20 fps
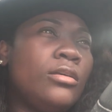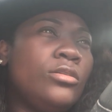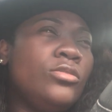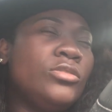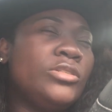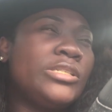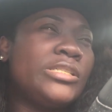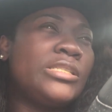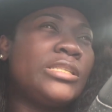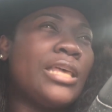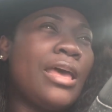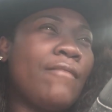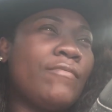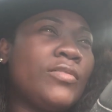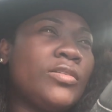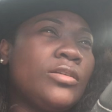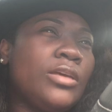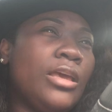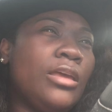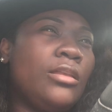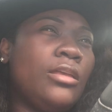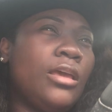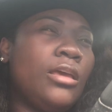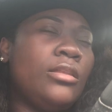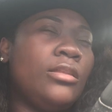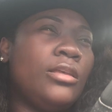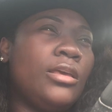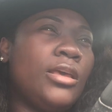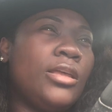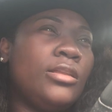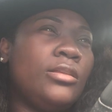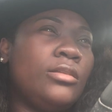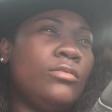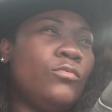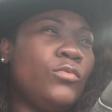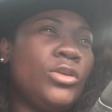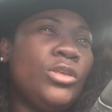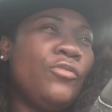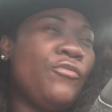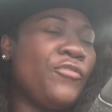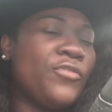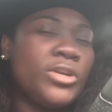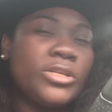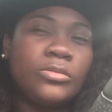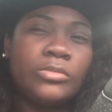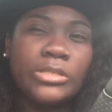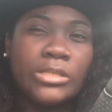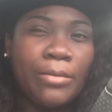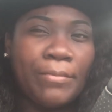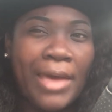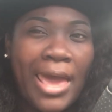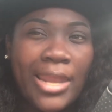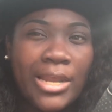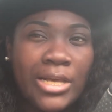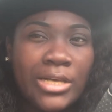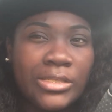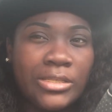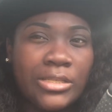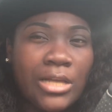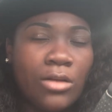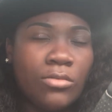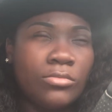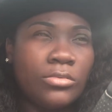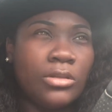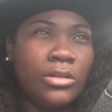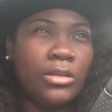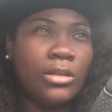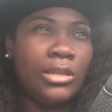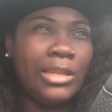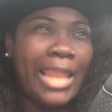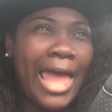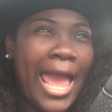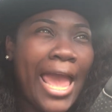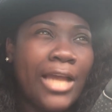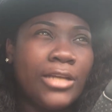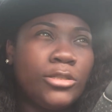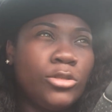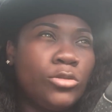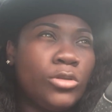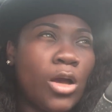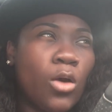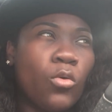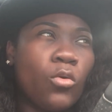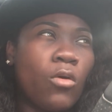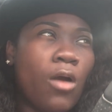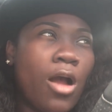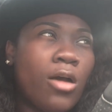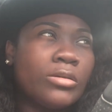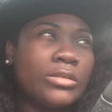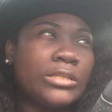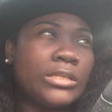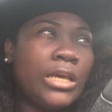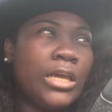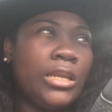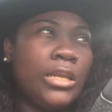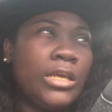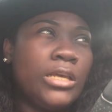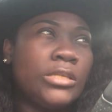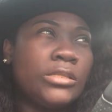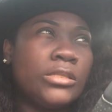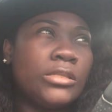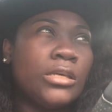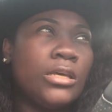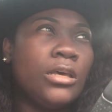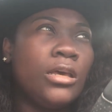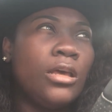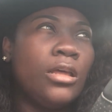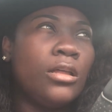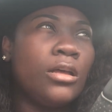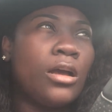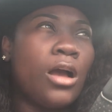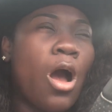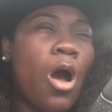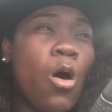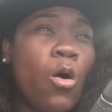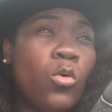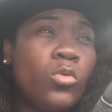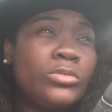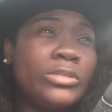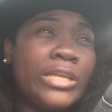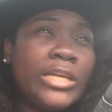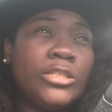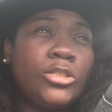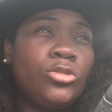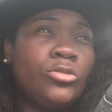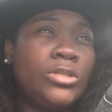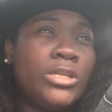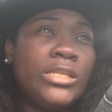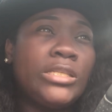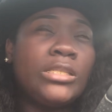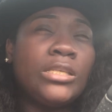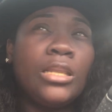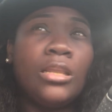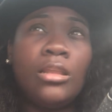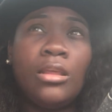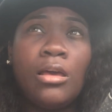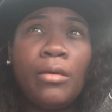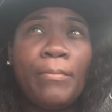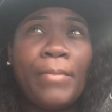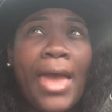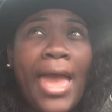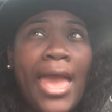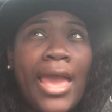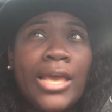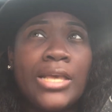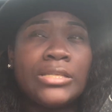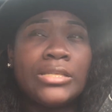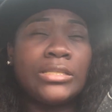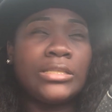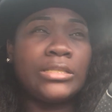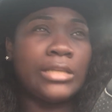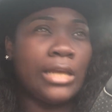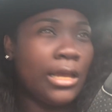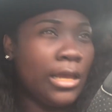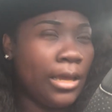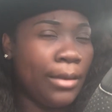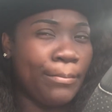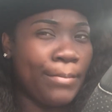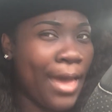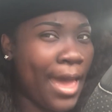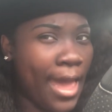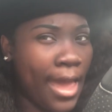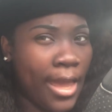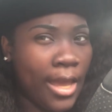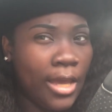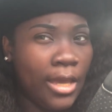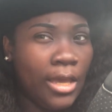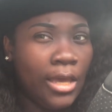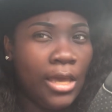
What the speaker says: you just have to, and when you friends with somebody, it's certain lines you don't cross, and it's codes that you need to live by and stand by.